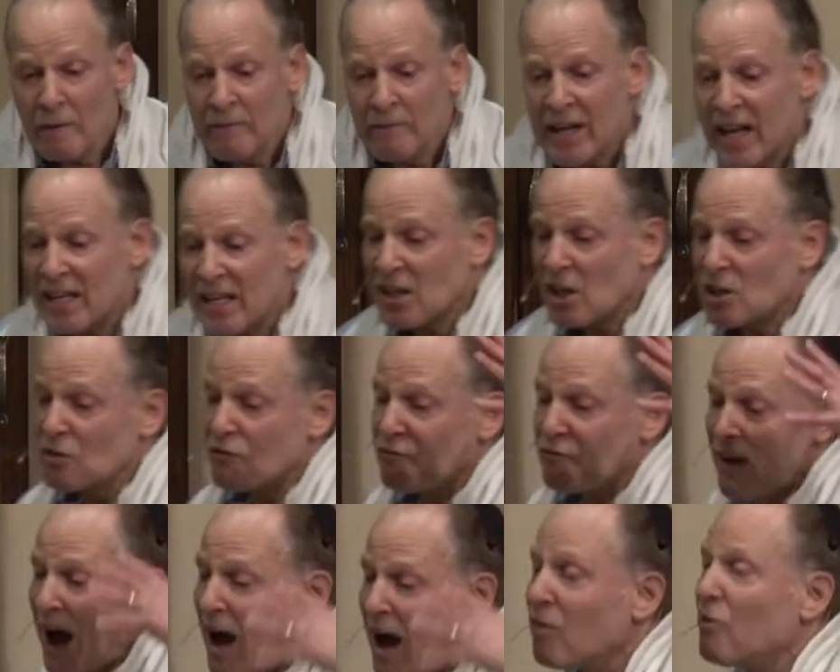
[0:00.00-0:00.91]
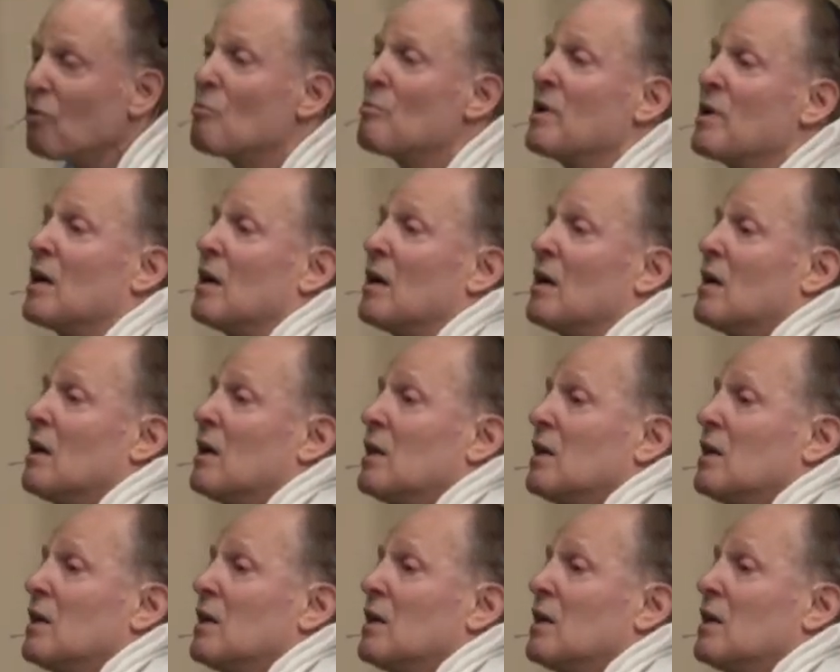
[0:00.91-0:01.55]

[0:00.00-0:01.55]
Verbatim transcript: He says, Follow me.